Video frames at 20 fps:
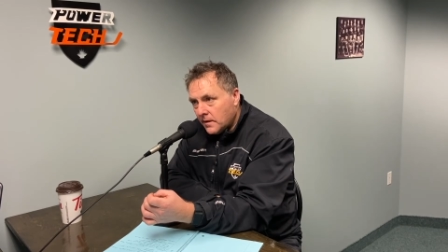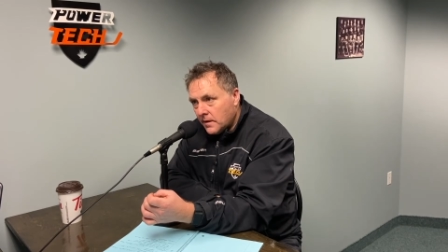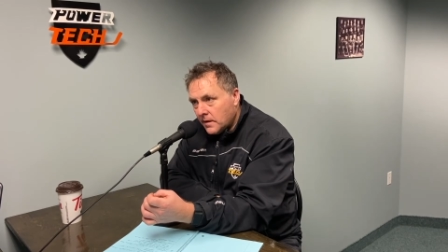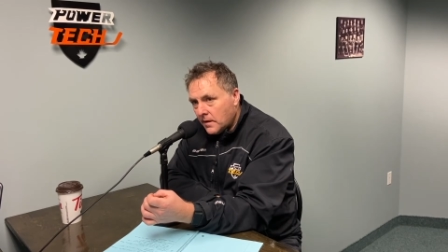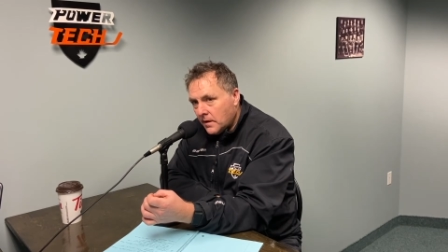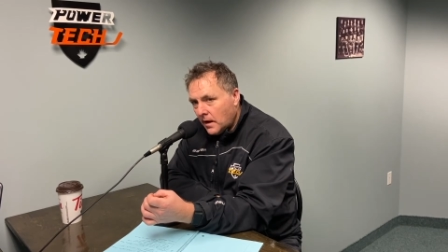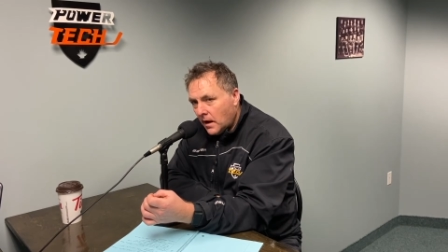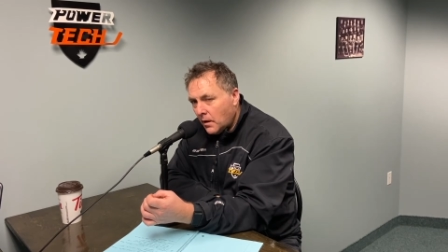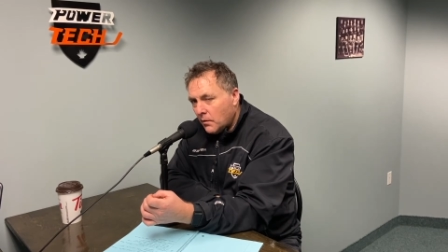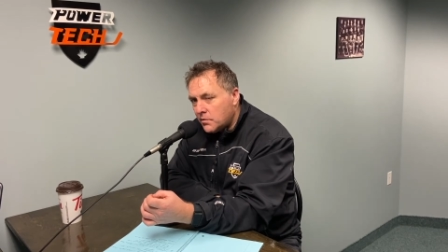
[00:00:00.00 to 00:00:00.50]

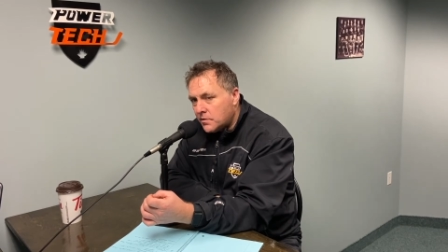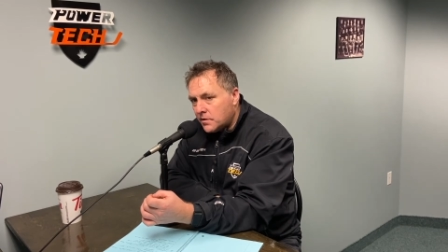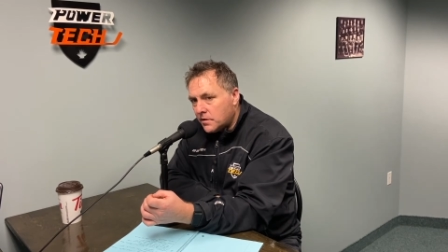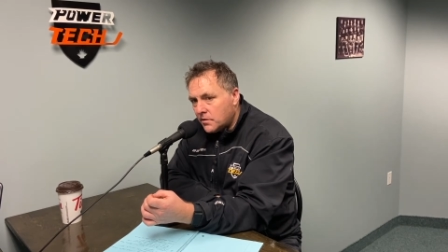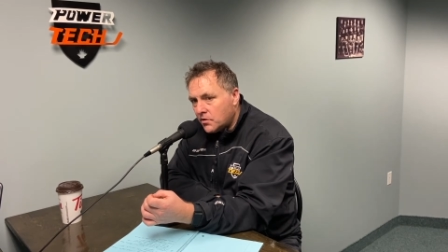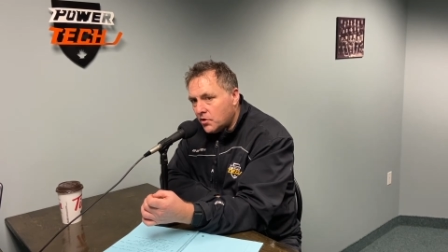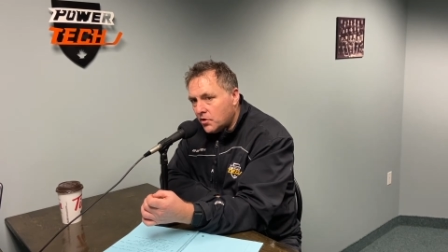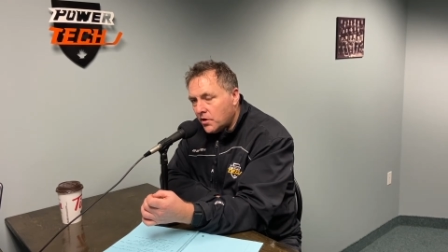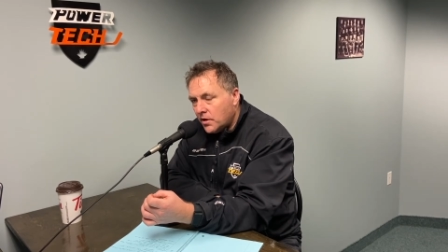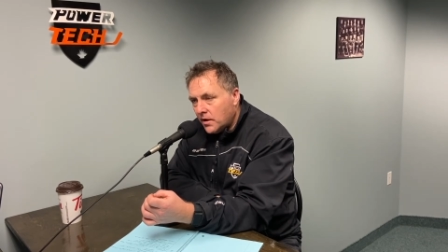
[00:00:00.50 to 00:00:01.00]
I was
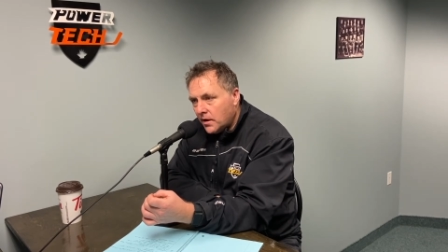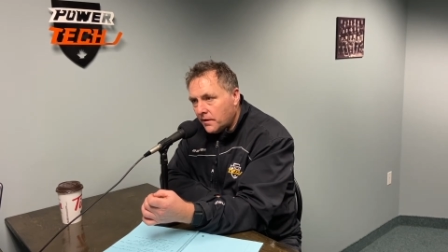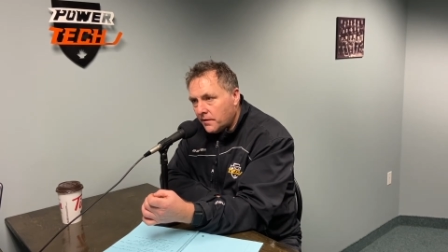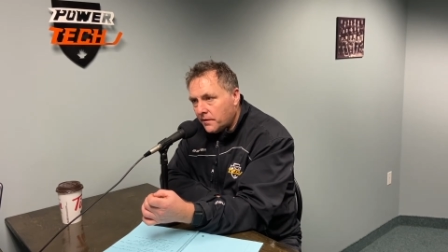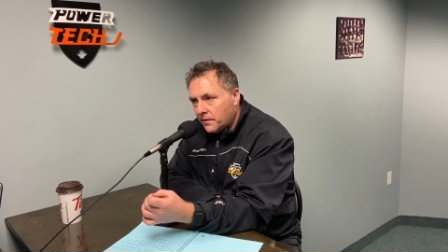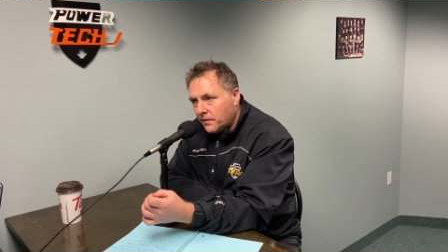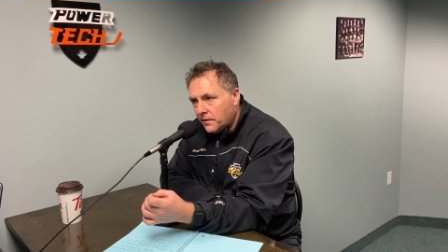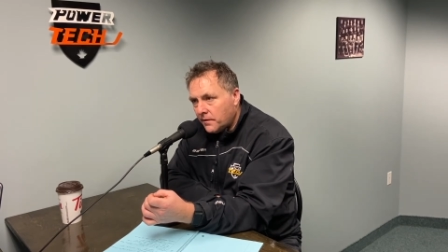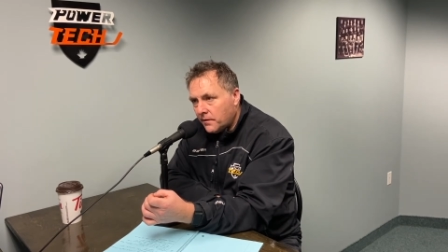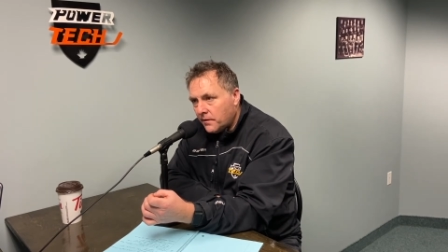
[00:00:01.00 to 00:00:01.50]
good
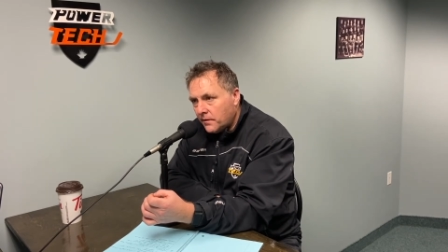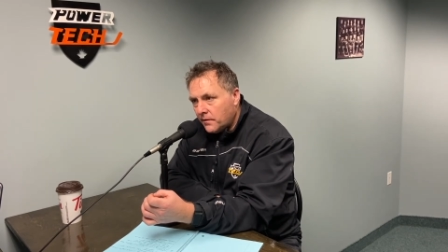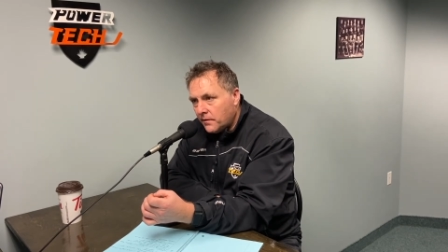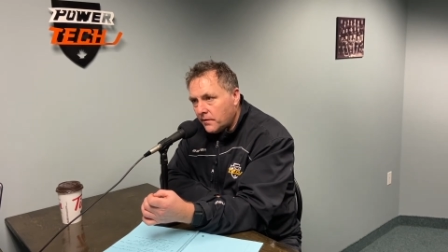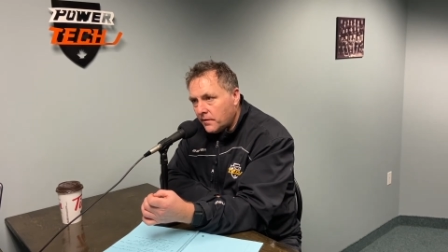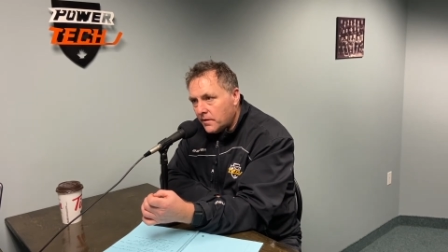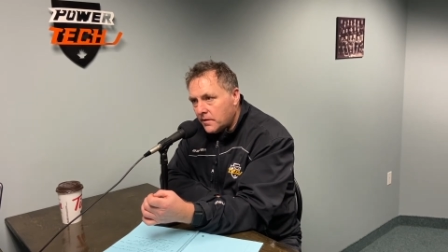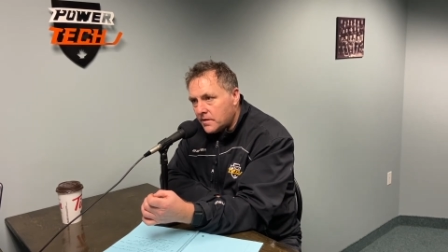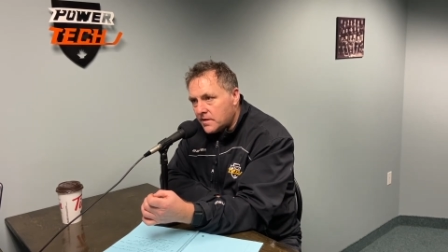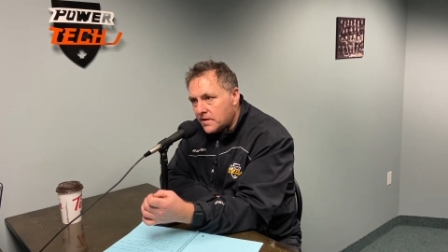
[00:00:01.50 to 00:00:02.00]
enough
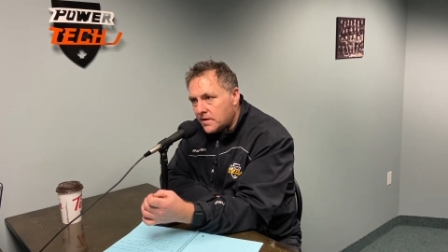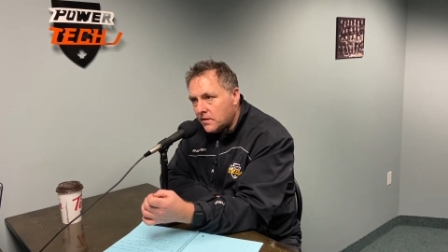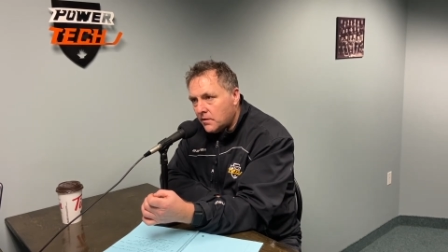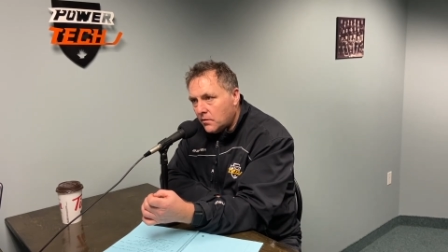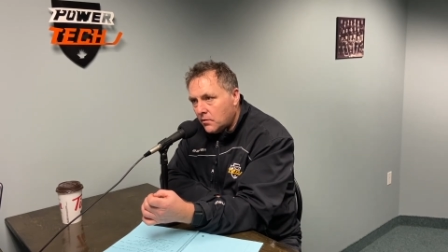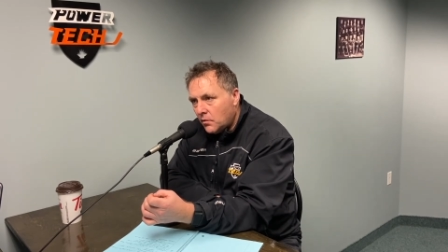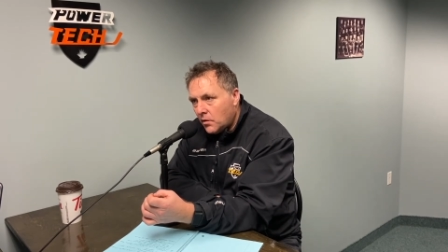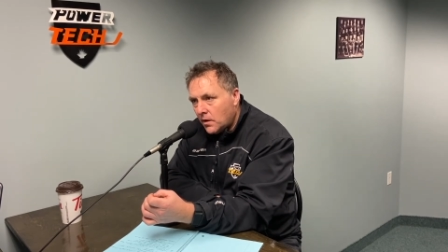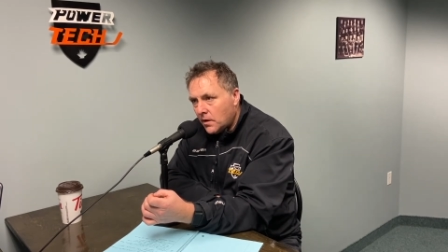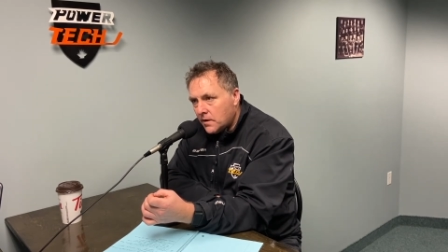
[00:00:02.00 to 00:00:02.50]

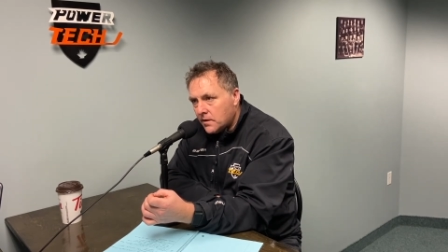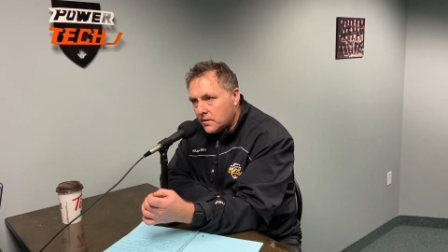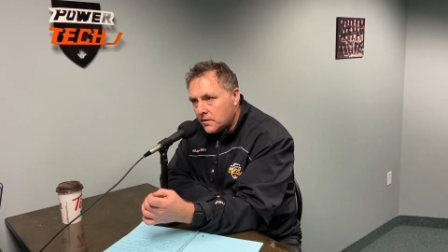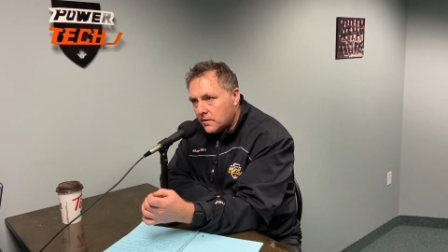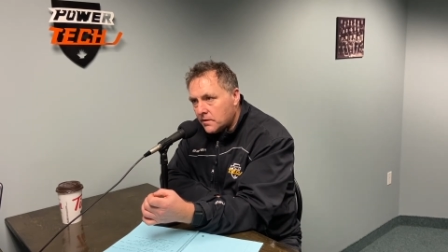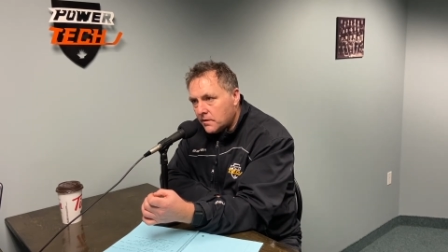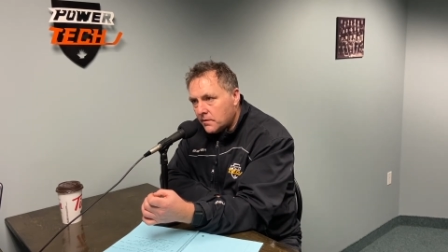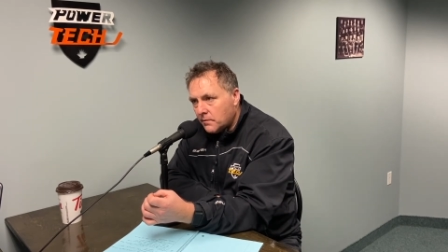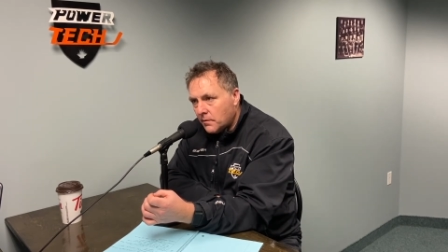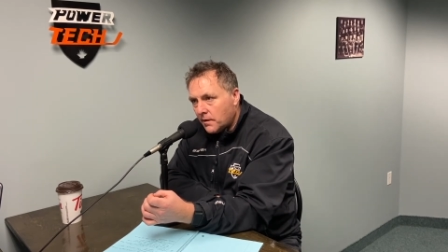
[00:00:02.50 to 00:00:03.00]

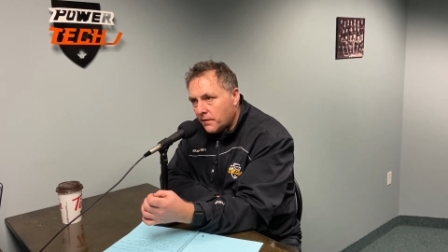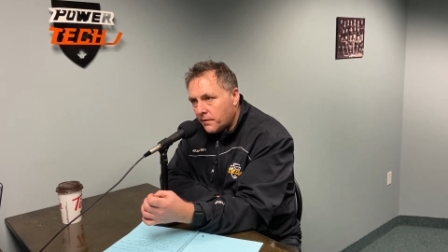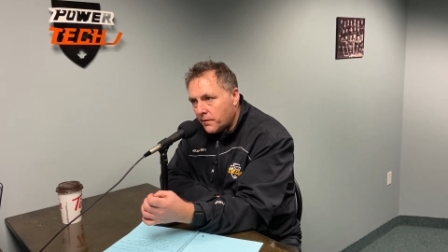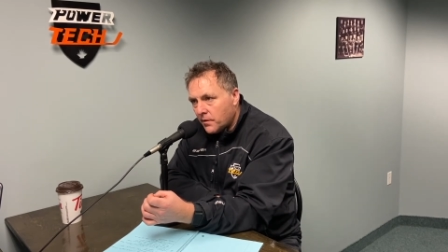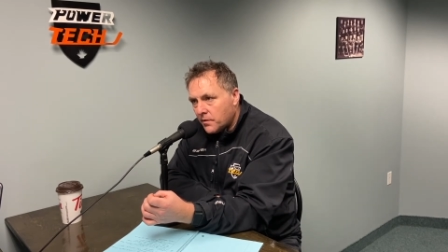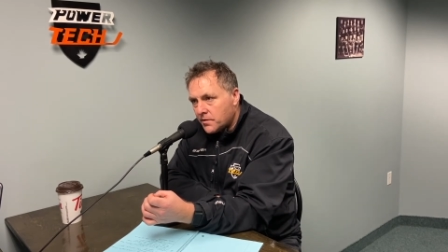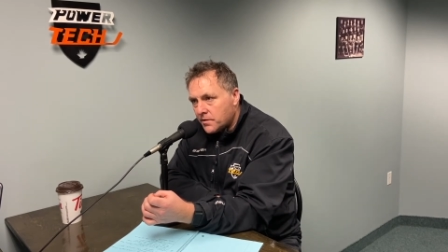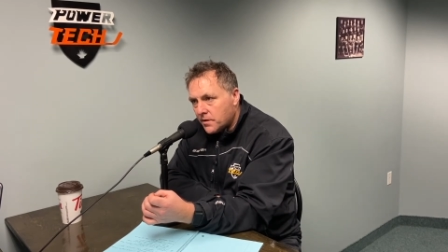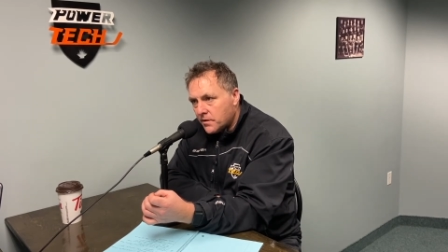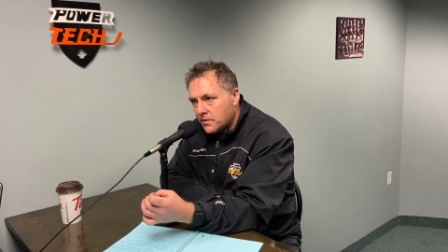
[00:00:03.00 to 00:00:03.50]
skill-wise my
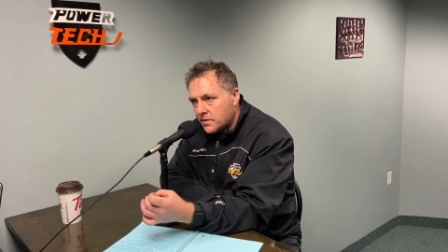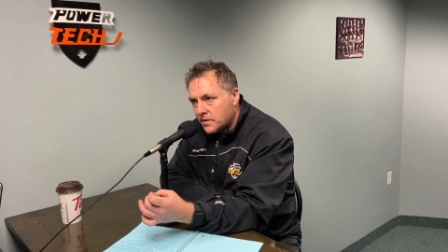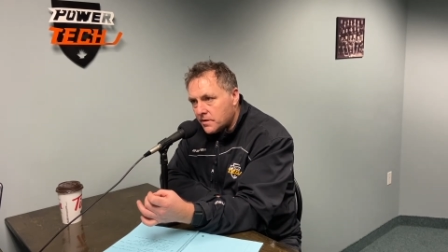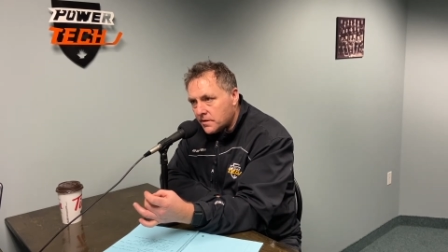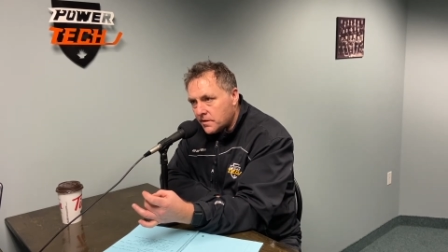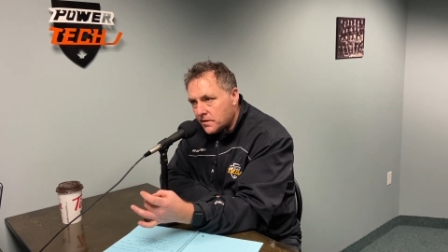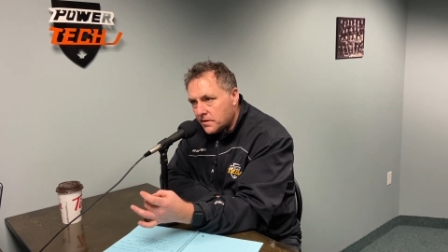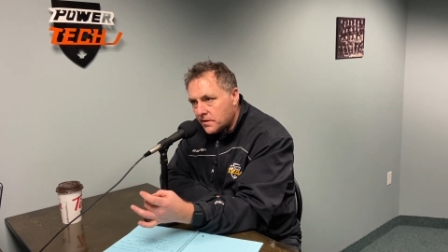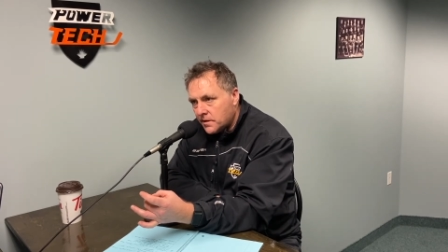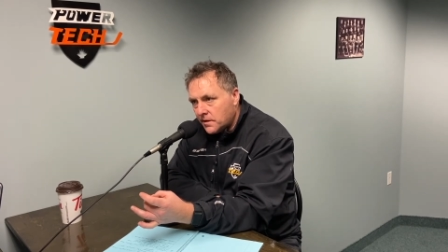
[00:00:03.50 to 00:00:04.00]
first year as a
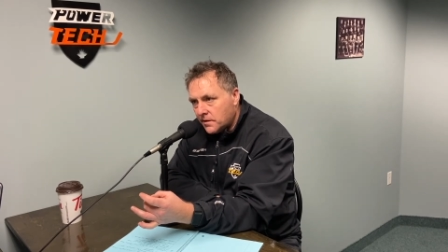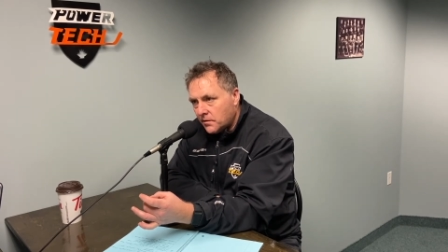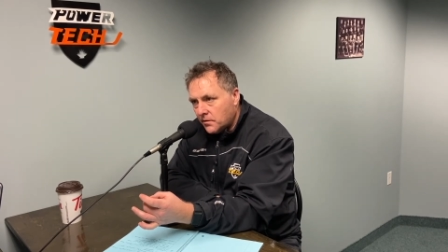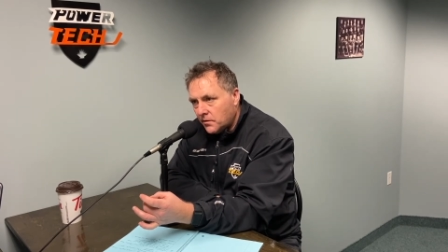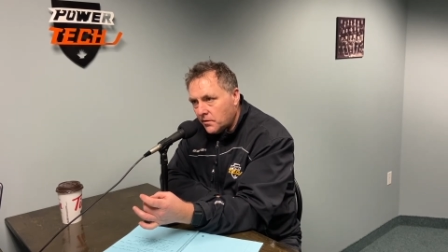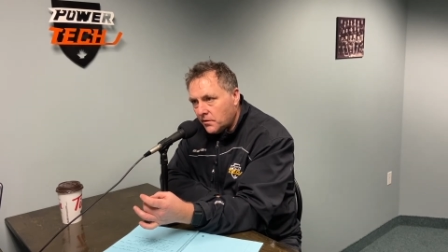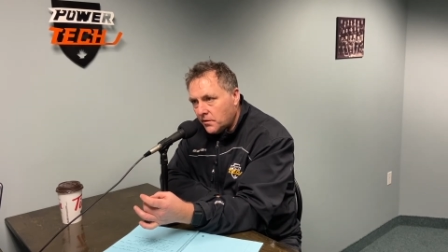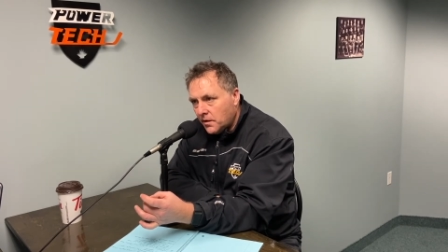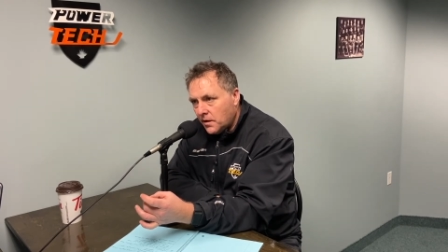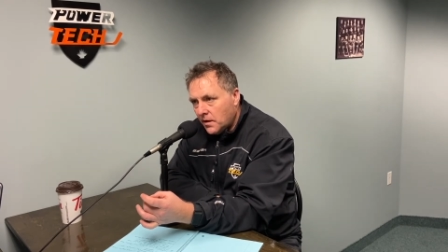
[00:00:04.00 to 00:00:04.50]

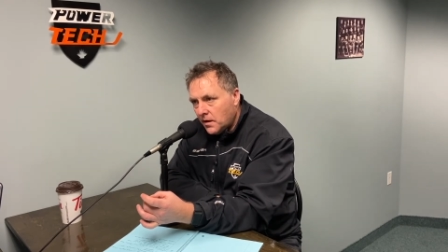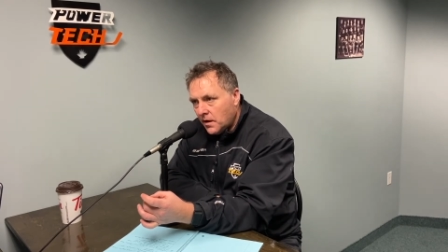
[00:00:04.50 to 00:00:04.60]
16-year-old.